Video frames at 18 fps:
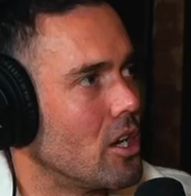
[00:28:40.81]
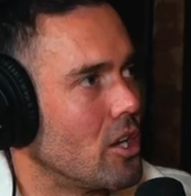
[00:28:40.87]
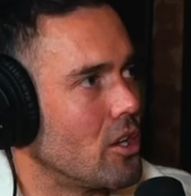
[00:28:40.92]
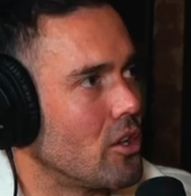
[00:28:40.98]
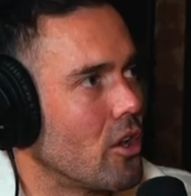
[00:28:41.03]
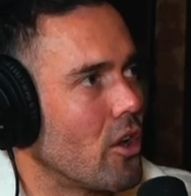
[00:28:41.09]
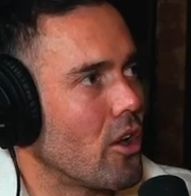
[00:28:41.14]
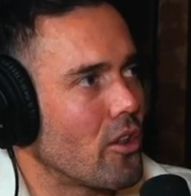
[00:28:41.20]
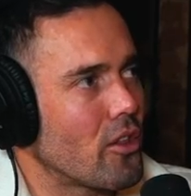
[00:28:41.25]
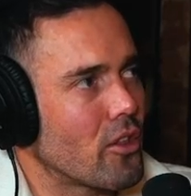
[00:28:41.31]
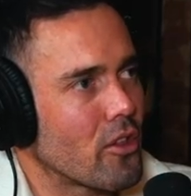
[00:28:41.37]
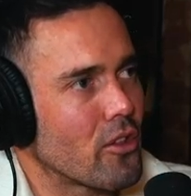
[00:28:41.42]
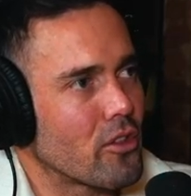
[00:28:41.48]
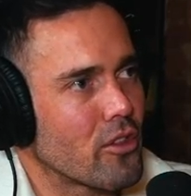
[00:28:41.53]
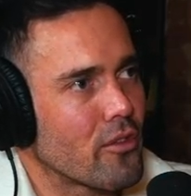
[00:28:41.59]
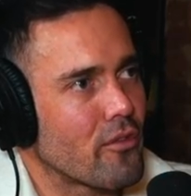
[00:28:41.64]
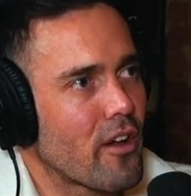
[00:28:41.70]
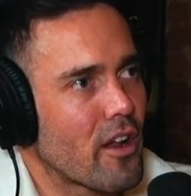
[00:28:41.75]

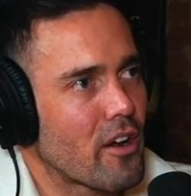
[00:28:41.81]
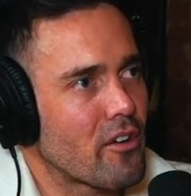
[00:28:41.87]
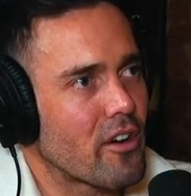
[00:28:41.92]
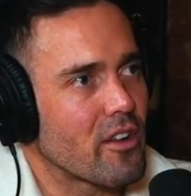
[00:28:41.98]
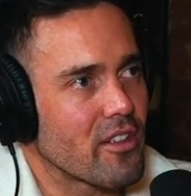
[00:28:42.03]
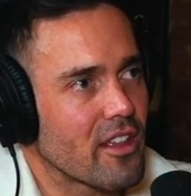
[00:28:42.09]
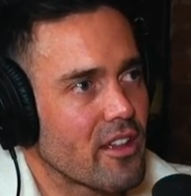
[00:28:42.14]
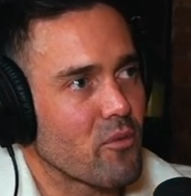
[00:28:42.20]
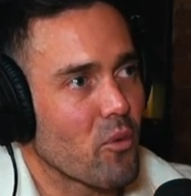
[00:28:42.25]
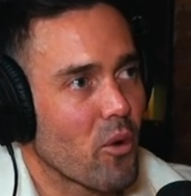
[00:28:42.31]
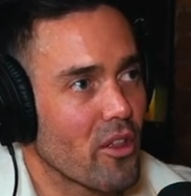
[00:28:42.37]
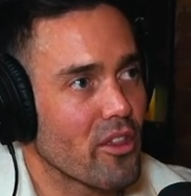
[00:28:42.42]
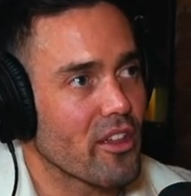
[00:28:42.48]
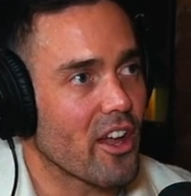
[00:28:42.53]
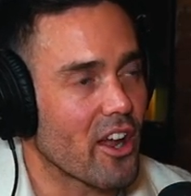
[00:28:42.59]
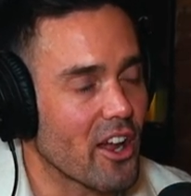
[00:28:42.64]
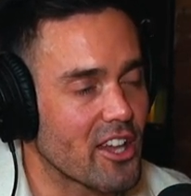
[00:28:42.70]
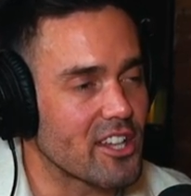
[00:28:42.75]
The one
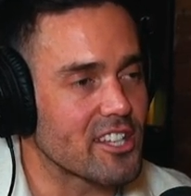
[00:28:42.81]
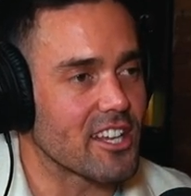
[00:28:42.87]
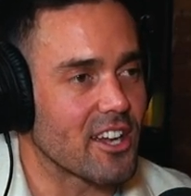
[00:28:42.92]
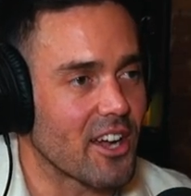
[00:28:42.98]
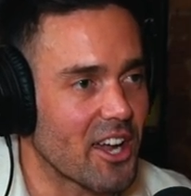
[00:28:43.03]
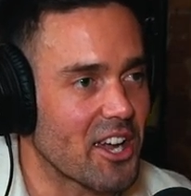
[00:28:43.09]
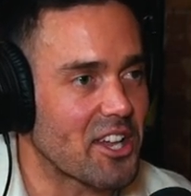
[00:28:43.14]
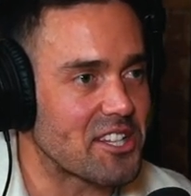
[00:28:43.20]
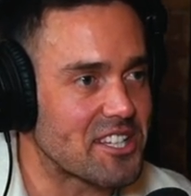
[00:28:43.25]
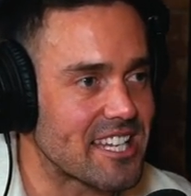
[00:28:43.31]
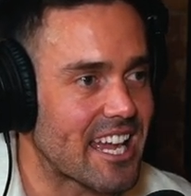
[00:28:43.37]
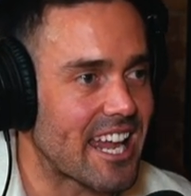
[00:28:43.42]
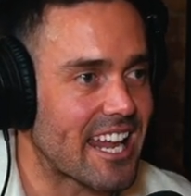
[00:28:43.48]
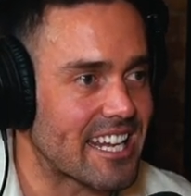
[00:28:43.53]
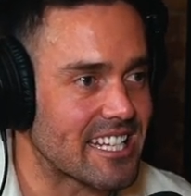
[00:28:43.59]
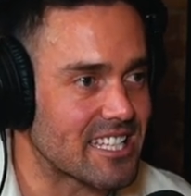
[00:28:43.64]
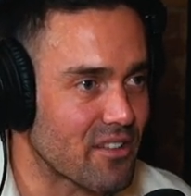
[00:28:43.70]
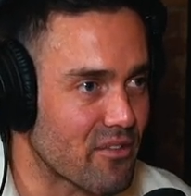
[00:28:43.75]
thing I can
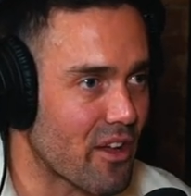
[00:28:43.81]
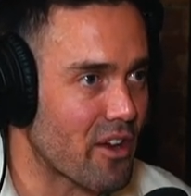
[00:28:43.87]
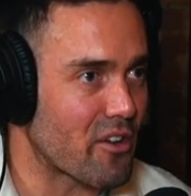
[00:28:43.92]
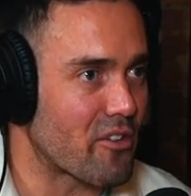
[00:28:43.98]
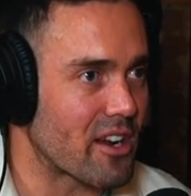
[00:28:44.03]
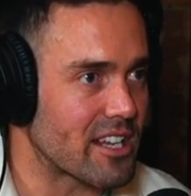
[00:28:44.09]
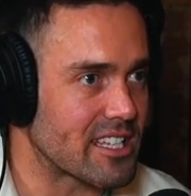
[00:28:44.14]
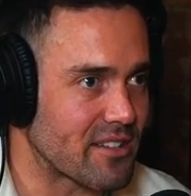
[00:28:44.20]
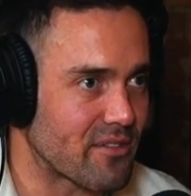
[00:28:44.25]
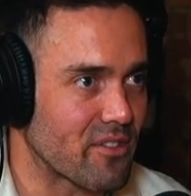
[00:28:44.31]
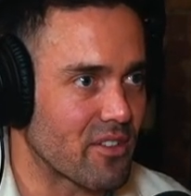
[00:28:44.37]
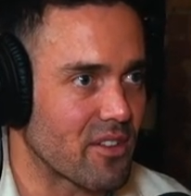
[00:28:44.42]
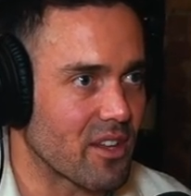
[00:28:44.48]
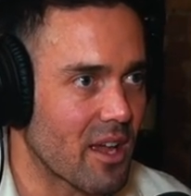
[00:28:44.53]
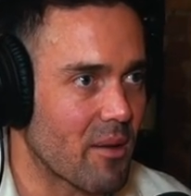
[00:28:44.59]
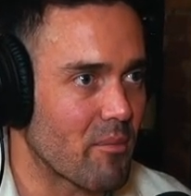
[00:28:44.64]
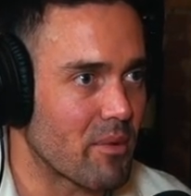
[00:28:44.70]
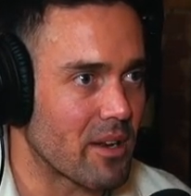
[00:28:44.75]
say is the fundraising for the
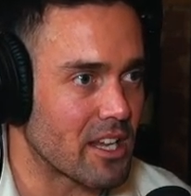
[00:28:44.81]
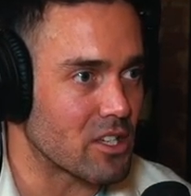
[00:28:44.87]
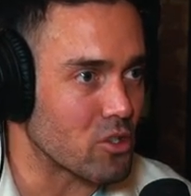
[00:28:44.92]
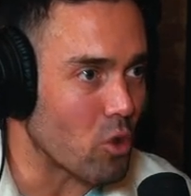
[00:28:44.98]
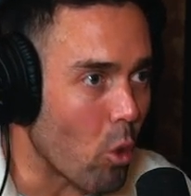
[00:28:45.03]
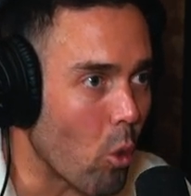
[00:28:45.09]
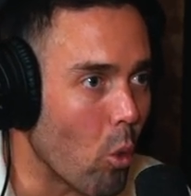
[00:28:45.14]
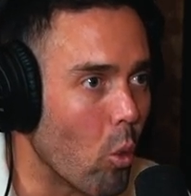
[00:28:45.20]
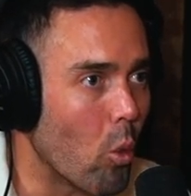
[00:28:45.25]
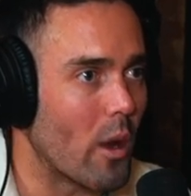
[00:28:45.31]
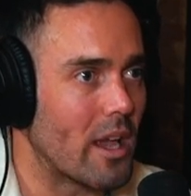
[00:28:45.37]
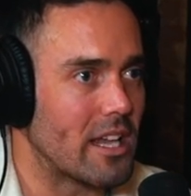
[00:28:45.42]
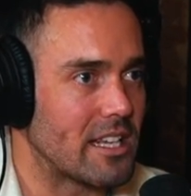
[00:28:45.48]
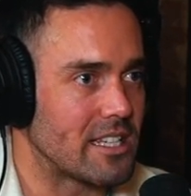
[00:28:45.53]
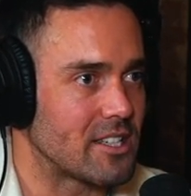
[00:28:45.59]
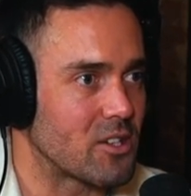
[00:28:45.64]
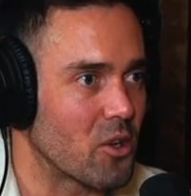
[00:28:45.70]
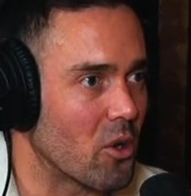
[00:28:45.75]
company has
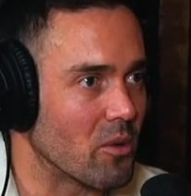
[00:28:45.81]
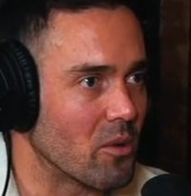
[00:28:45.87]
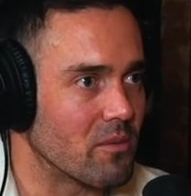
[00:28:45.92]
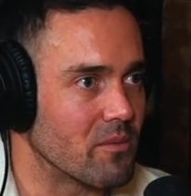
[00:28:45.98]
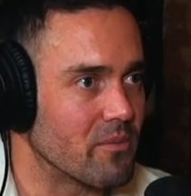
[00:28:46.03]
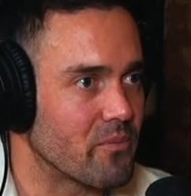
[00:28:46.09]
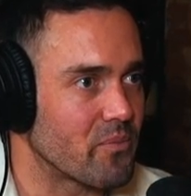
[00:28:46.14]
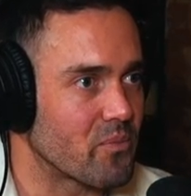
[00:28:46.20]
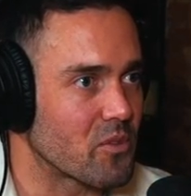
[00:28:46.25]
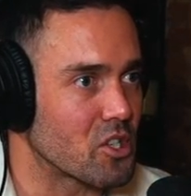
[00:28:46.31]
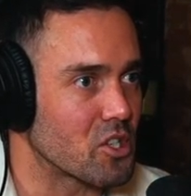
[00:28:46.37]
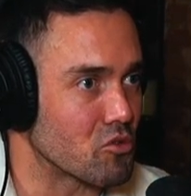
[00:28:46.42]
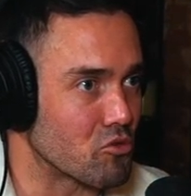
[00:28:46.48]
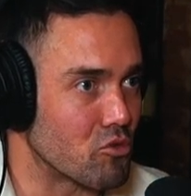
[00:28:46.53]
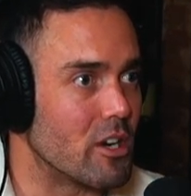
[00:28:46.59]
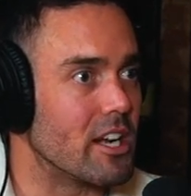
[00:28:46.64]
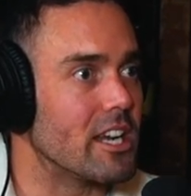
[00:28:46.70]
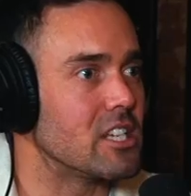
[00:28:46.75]
always gone just
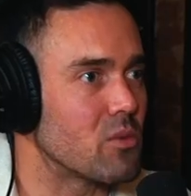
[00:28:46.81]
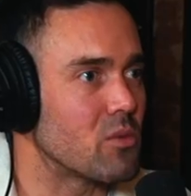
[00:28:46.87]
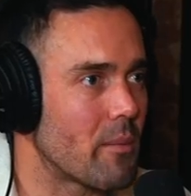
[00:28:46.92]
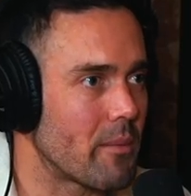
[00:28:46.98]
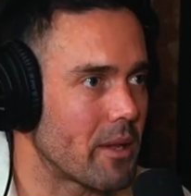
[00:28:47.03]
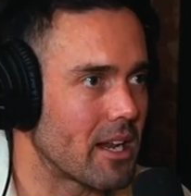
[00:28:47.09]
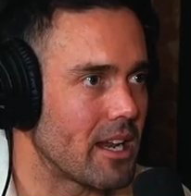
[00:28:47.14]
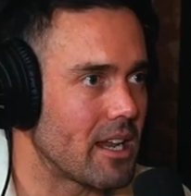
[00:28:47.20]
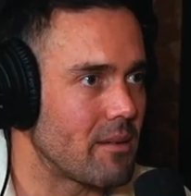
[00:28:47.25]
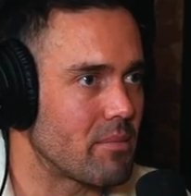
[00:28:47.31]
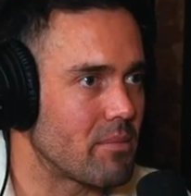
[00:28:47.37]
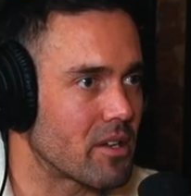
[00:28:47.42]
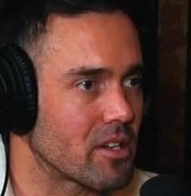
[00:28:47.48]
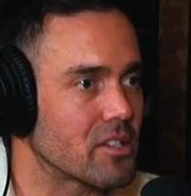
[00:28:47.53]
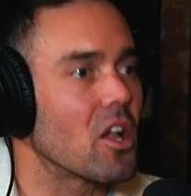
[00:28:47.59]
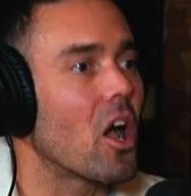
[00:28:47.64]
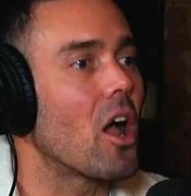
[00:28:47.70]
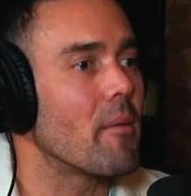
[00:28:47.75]
really swimmingly,
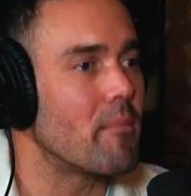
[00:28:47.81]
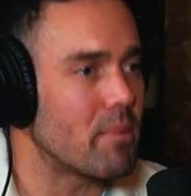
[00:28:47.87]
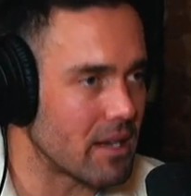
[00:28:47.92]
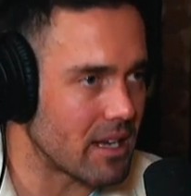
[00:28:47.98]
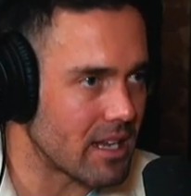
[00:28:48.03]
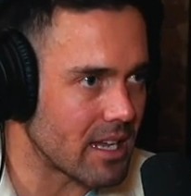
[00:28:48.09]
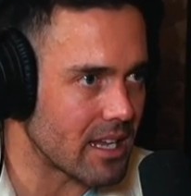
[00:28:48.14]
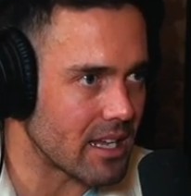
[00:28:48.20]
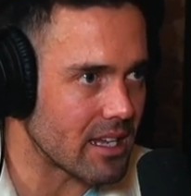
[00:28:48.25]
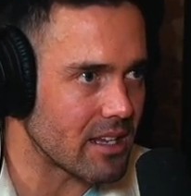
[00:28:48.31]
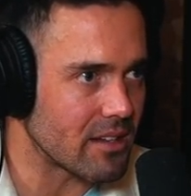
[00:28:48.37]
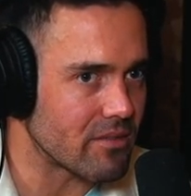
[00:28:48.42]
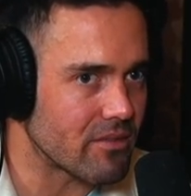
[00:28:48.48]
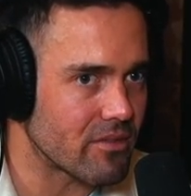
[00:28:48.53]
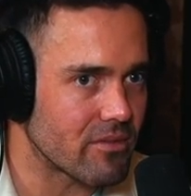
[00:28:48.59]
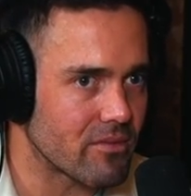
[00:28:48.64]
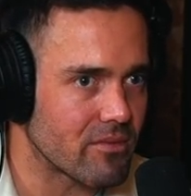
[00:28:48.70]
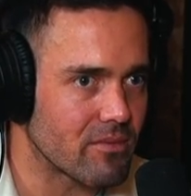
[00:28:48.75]
because I
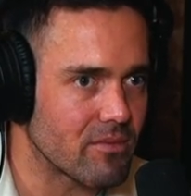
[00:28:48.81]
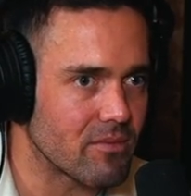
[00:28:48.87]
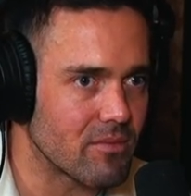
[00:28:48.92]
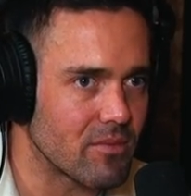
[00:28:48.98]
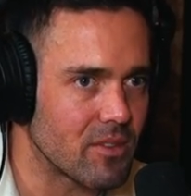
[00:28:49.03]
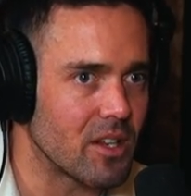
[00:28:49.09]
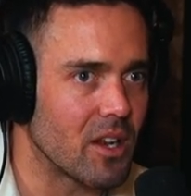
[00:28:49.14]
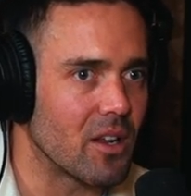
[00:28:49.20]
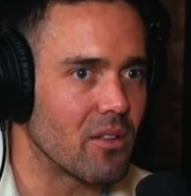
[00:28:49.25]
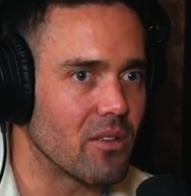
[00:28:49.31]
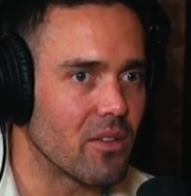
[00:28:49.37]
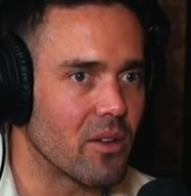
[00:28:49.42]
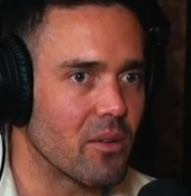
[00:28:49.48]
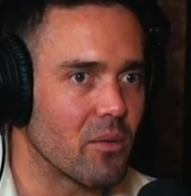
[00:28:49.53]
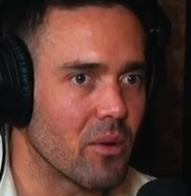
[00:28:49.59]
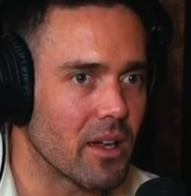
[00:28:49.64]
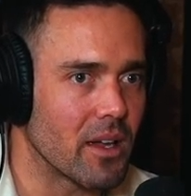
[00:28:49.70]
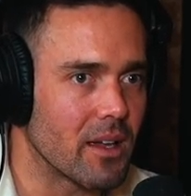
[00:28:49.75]
believe, you know,
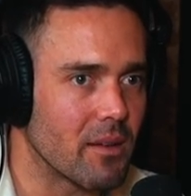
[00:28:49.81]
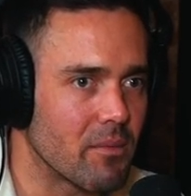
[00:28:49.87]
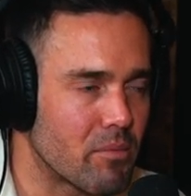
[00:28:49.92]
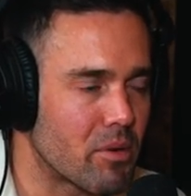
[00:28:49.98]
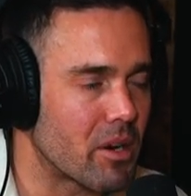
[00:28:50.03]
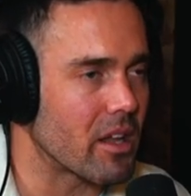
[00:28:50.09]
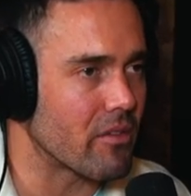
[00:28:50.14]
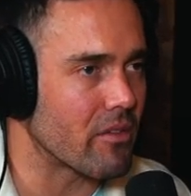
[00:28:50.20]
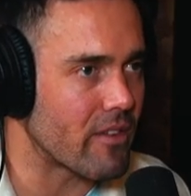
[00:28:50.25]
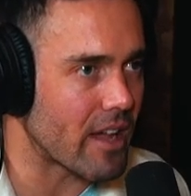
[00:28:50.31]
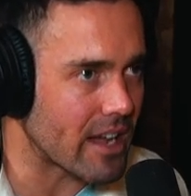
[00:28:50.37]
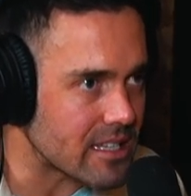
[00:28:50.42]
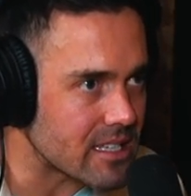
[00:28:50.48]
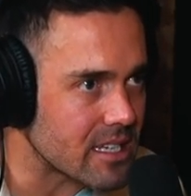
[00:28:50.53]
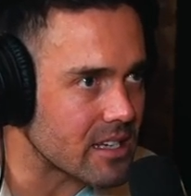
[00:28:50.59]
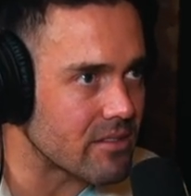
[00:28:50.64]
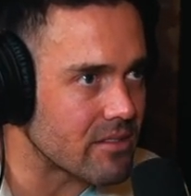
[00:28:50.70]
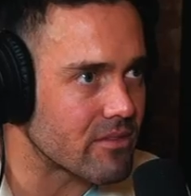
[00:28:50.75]
that we're pretty
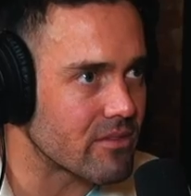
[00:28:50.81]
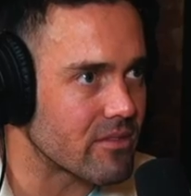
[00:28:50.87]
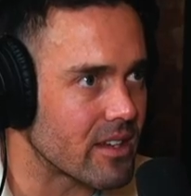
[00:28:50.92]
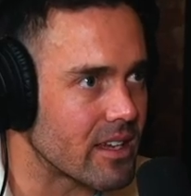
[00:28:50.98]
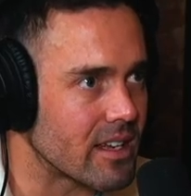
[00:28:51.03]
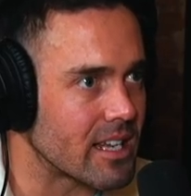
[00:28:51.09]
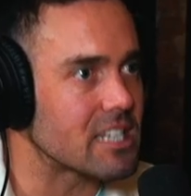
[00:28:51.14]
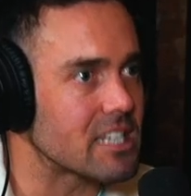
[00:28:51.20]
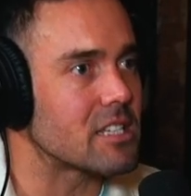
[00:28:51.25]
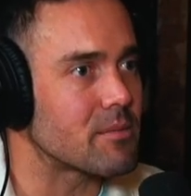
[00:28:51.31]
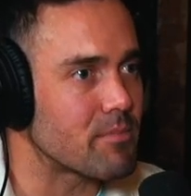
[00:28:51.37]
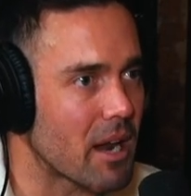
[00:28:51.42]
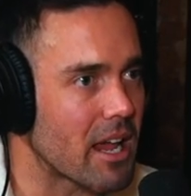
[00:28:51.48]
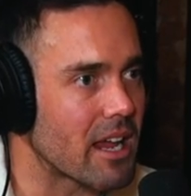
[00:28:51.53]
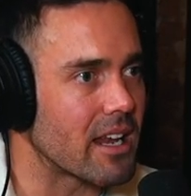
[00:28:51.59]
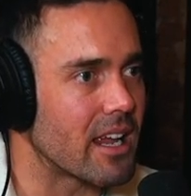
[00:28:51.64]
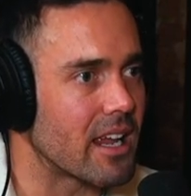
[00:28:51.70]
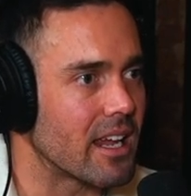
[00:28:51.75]
effective in
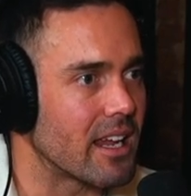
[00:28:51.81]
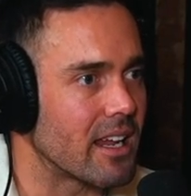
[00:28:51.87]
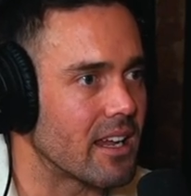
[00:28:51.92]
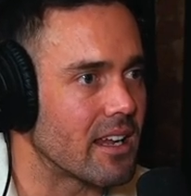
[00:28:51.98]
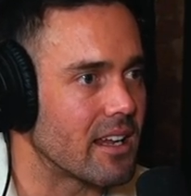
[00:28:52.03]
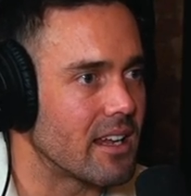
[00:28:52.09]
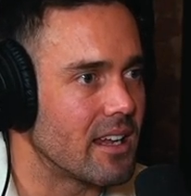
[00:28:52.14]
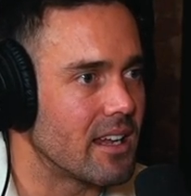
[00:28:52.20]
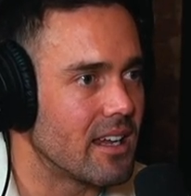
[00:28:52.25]
explaining,